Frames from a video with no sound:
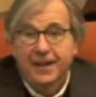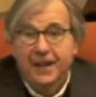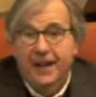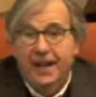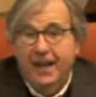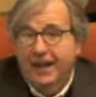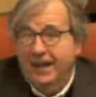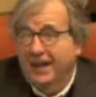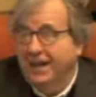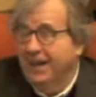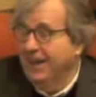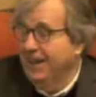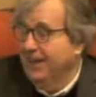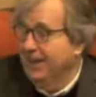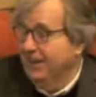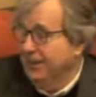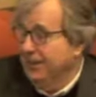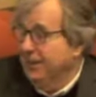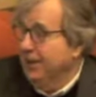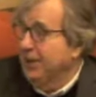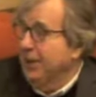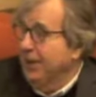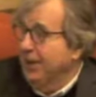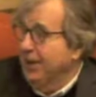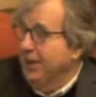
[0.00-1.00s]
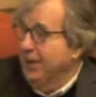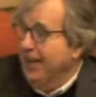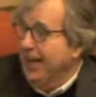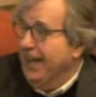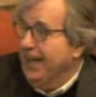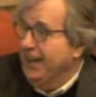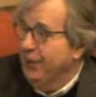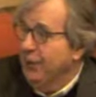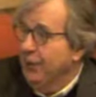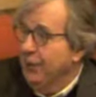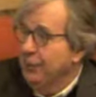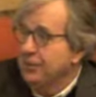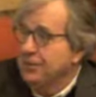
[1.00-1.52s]
and, you know, and
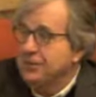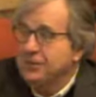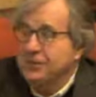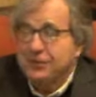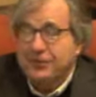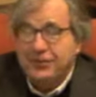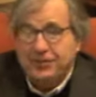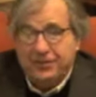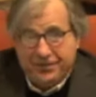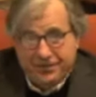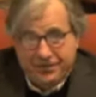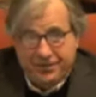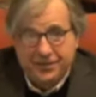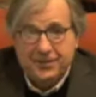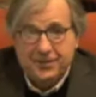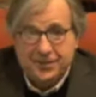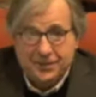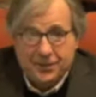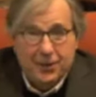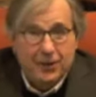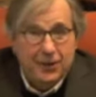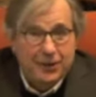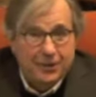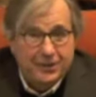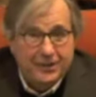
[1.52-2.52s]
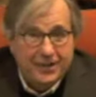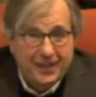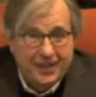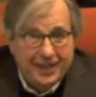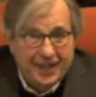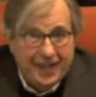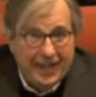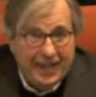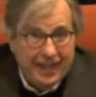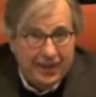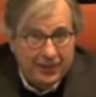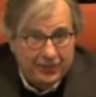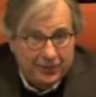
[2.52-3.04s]
I always thought that
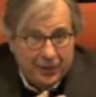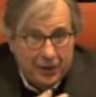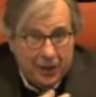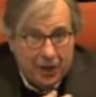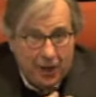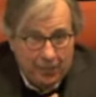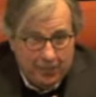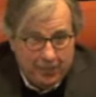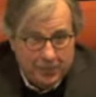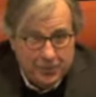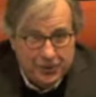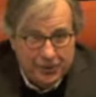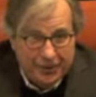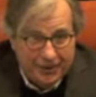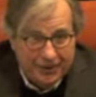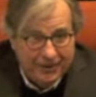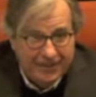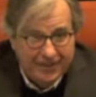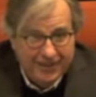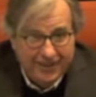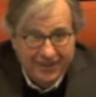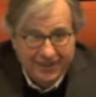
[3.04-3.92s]
I have the option